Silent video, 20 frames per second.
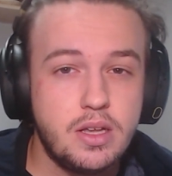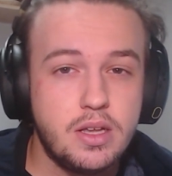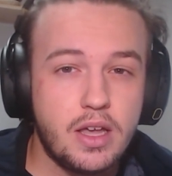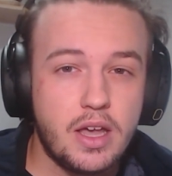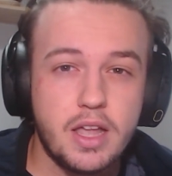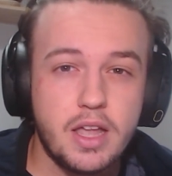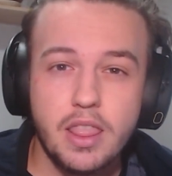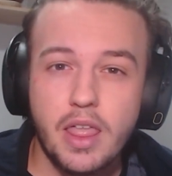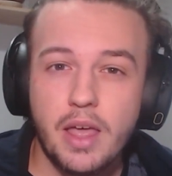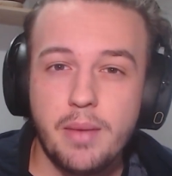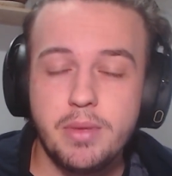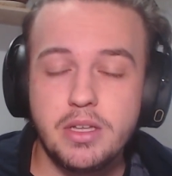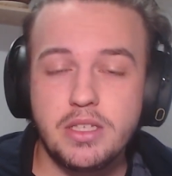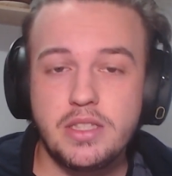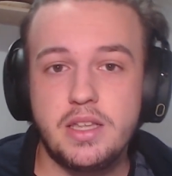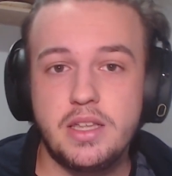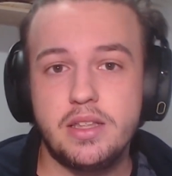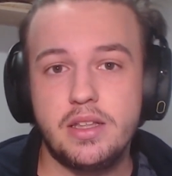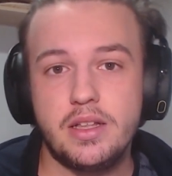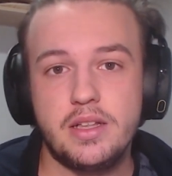a damage
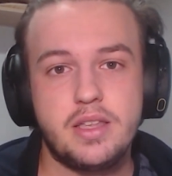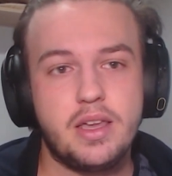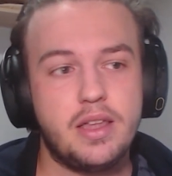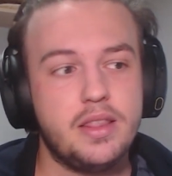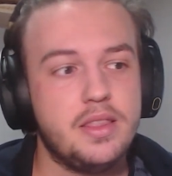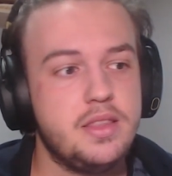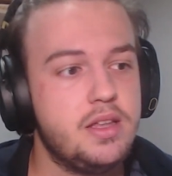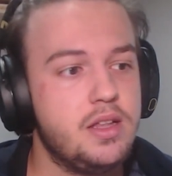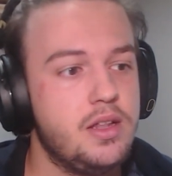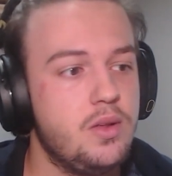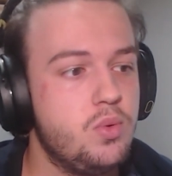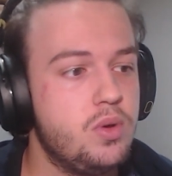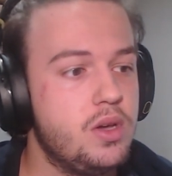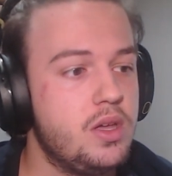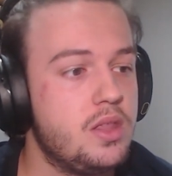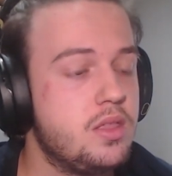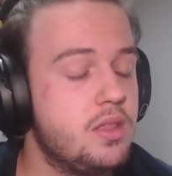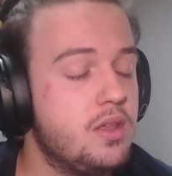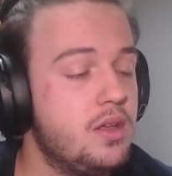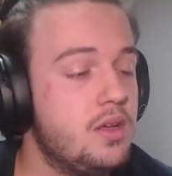that it can deal
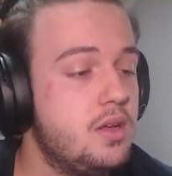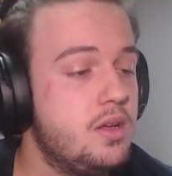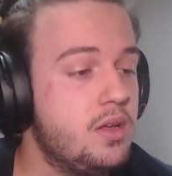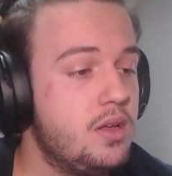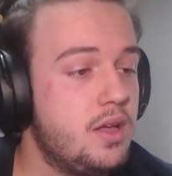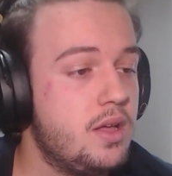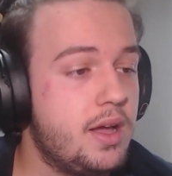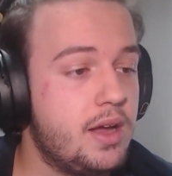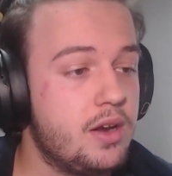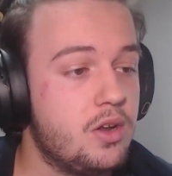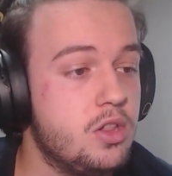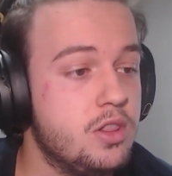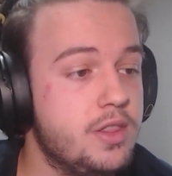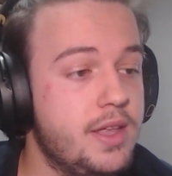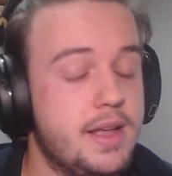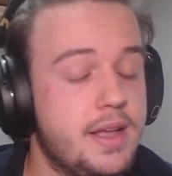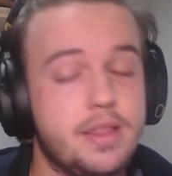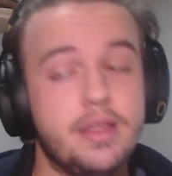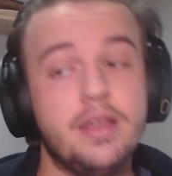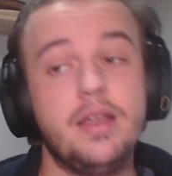with, and all
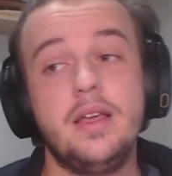that.